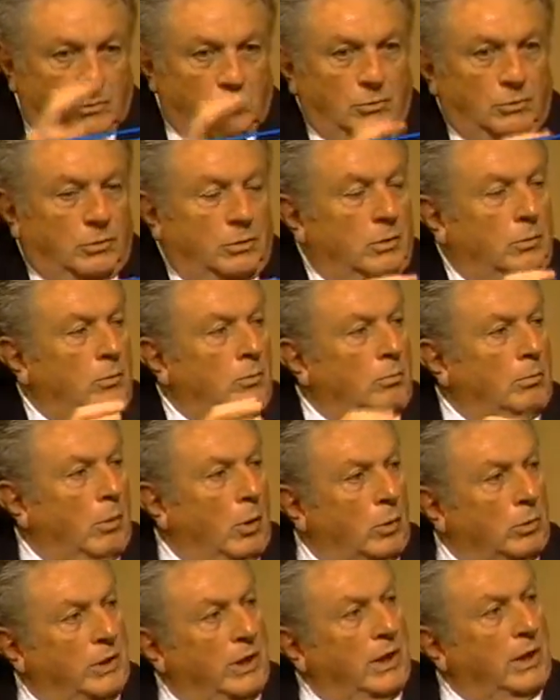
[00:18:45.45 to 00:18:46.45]
do the
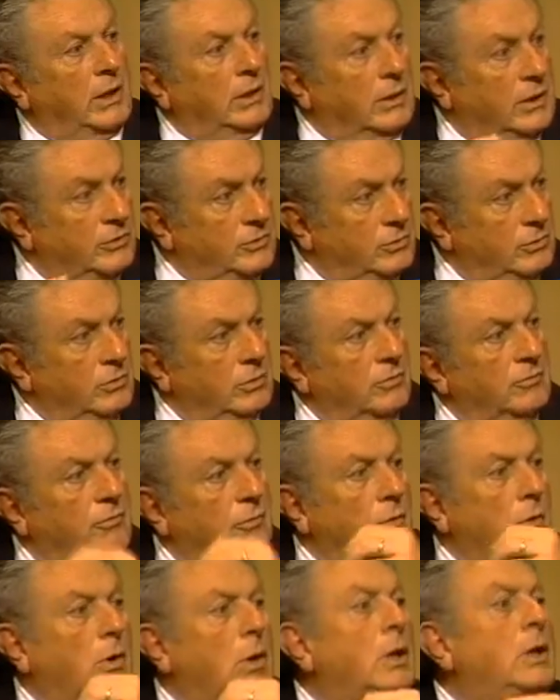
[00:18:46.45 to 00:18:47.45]
molding and let's do the
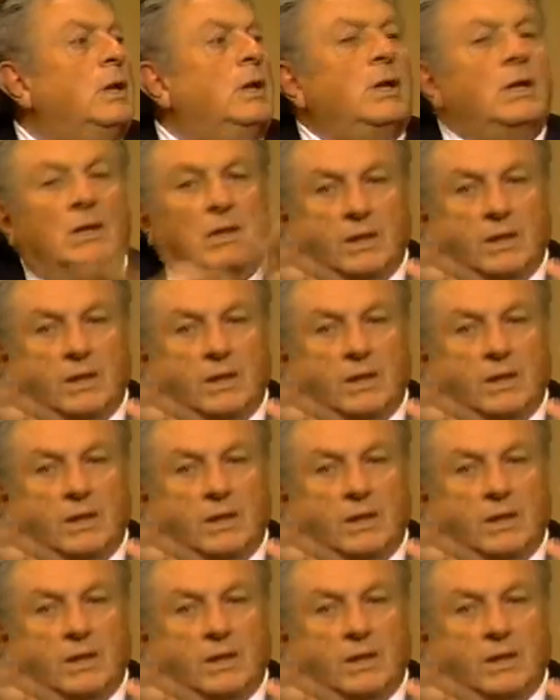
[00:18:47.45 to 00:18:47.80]
floor,